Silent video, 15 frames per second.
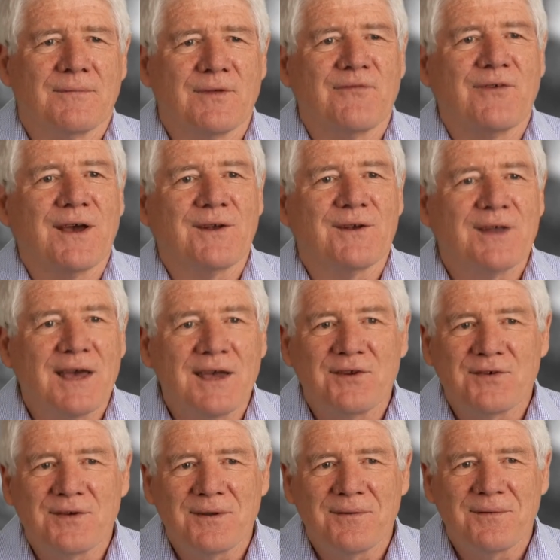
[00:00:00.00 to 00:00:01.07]

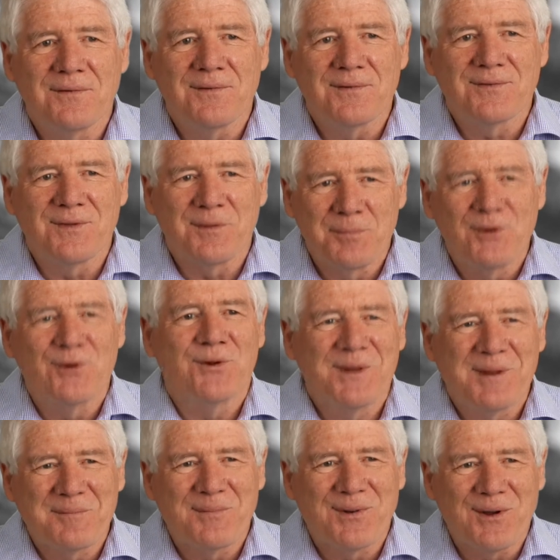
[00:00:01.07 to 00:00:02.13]
foundations, the
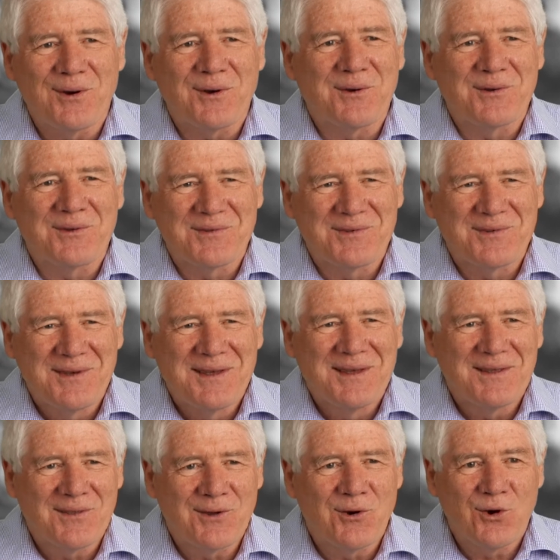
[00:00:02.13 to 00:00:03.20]
building blocks,
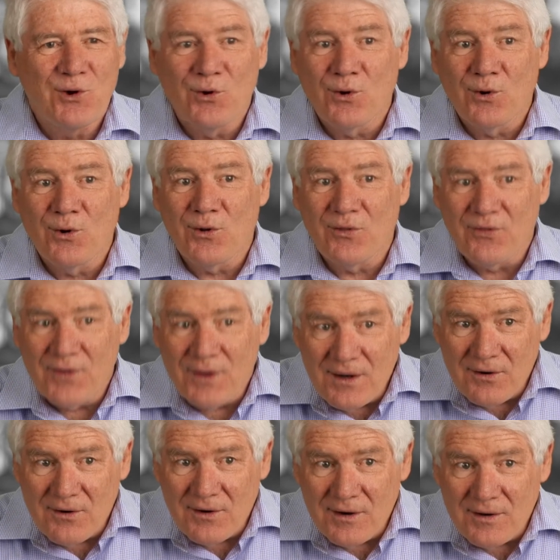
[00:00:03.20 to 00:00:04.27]
the core
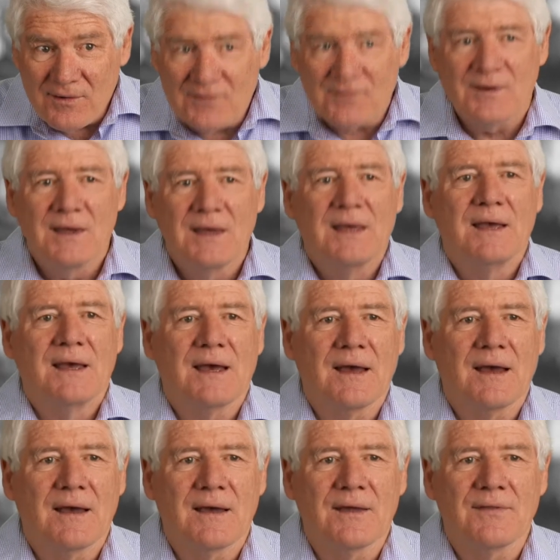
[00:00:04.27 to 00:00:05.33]
theories,
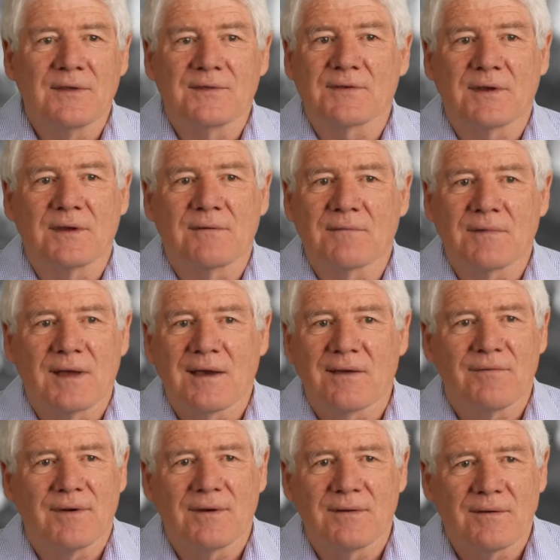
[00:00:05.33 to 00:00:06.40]
and this can
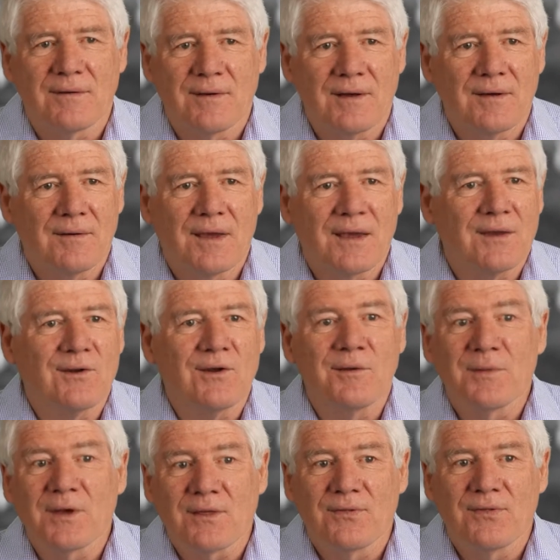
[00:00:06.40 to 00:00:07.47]
cover
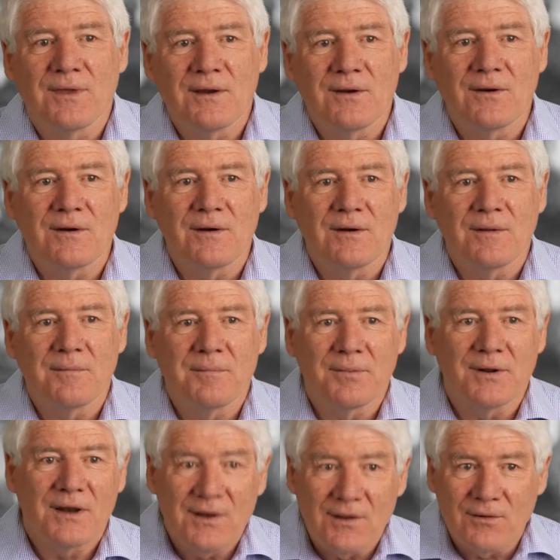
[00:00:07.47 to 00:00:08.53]
economic theory,
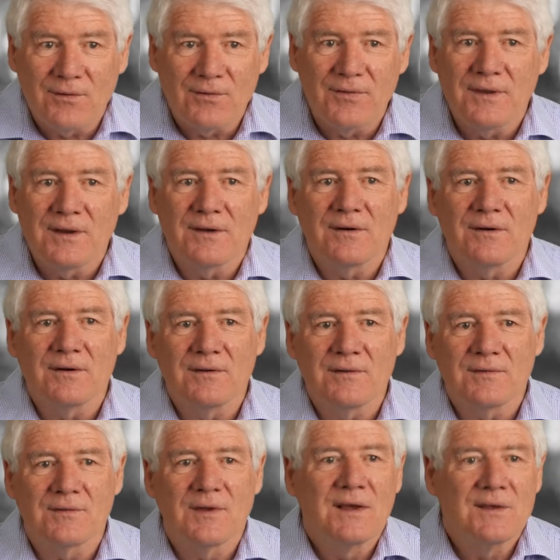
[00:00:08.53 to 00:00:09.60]
political theories,